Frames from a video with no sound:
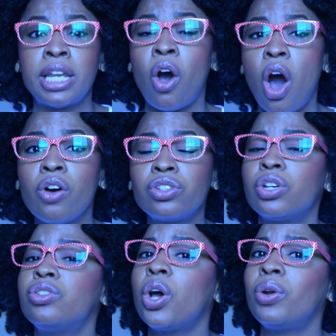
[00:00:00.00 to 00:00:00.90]
Now
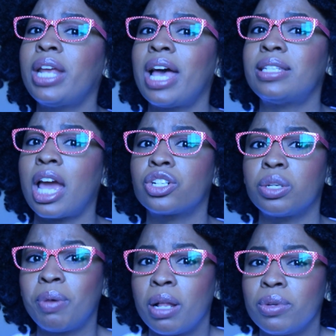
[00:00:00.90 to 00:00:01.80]
also, Toni has actually
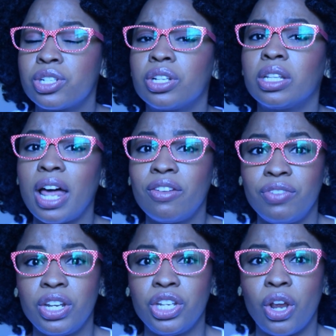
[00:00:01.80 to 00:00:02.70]
published a lot of
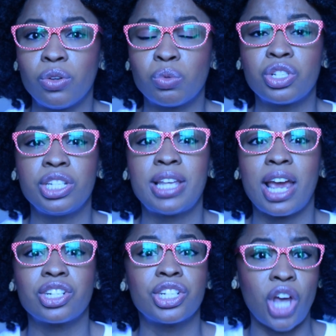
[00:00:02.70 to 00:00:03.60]
videos where she's
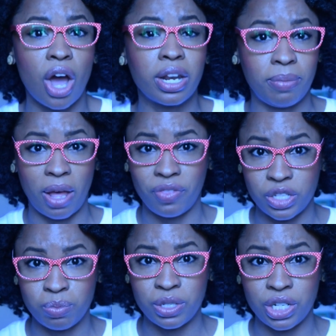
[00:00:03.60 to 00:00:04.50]
actually talking about
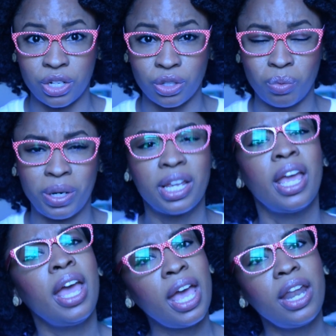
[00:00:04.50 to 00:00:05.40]
this particular wig
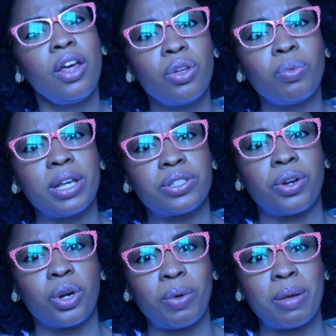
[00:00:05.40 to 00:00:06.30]
and other wigs on
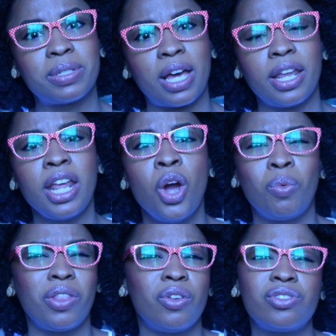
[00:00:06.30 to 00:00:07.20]
her website,
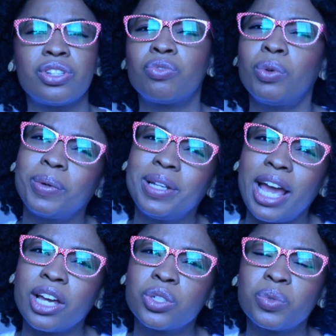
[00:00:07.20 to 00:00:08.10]
whether it's just frequently
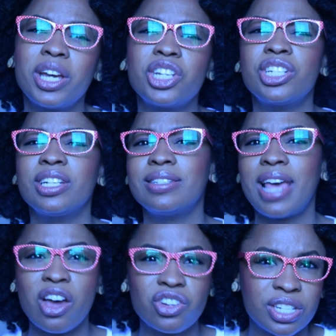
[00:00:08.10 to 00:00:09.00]
asked questions,
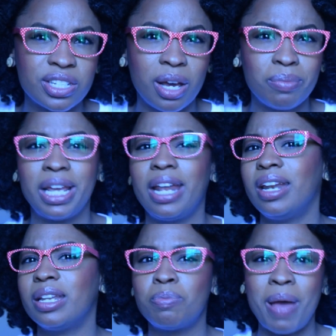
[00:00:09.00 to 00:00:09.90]
how she's updated
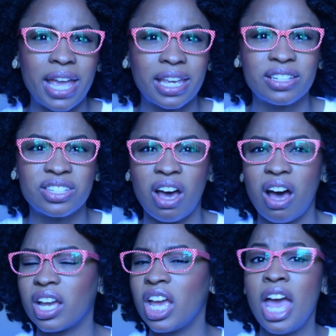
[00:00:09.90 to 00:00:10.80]
it's back in
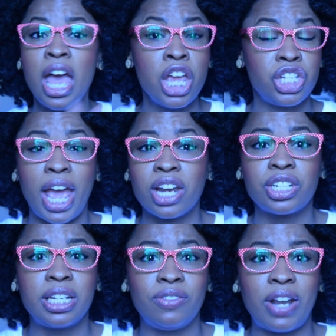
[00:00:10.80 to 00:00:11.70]
stock. She
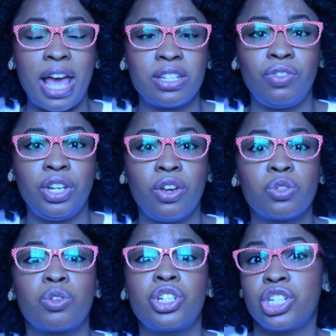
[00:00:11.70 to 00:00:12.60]
actually even has videos
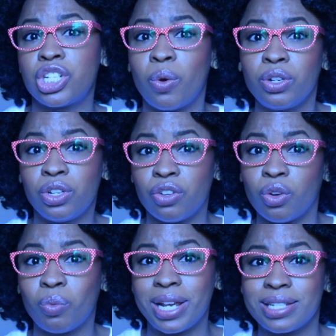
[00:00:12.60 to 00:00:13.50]
where she's showing you
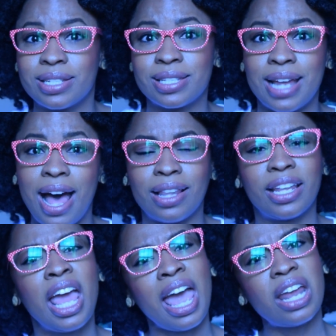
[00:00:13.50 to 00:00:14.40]
different ways to style
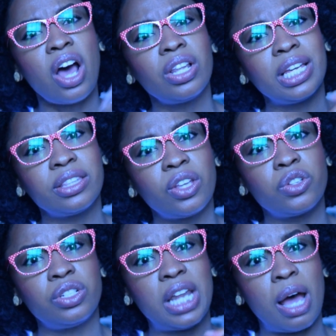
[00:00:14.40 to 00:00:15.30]
it, and I'll link those
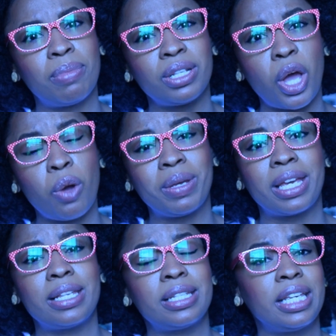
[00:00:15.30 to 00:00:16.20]
down below,
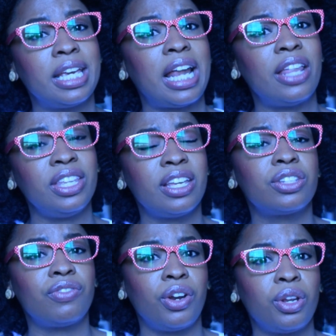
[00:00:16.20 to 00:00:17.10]
because again, I think
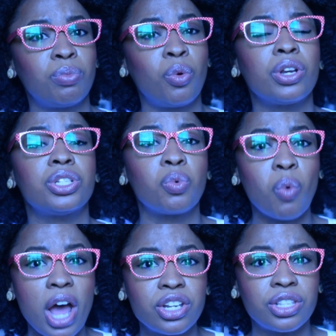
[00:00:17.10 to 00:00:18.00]
it's very important to
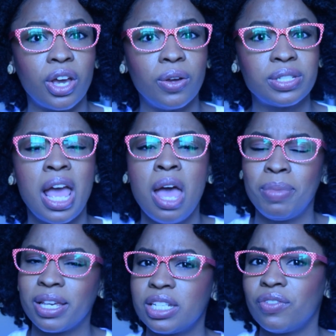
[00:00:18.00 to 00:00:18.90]
watch those,
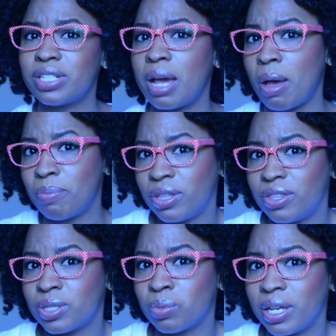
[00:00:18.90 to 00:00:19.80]
because every time I put
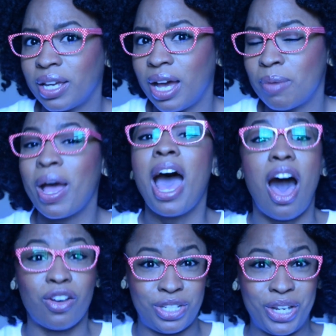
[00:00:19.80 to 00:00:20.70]
this wig up,
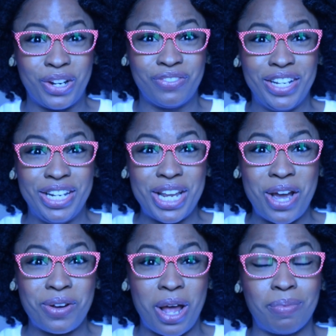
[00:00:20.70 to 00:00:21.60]
I'll see her
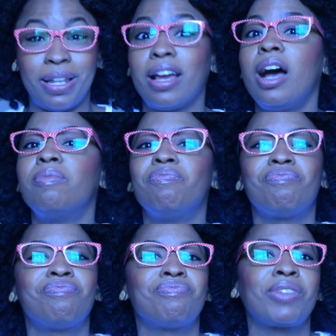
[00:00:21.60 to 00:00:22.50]
video and I'll be like, oh,
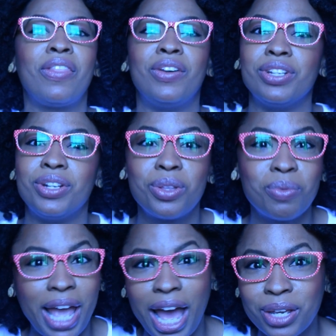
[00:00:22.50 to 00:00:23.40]
there's another
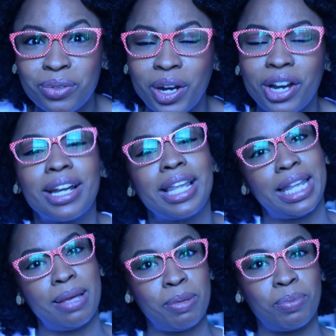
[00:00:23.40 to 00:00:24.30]
way I can wear it,
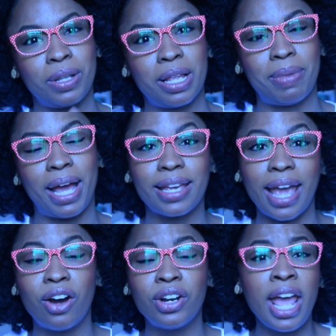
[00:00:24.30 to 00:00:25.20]
let me pull that back
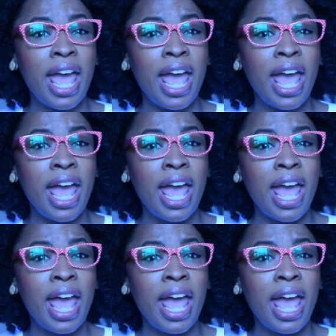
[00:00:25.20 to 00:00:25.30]
out.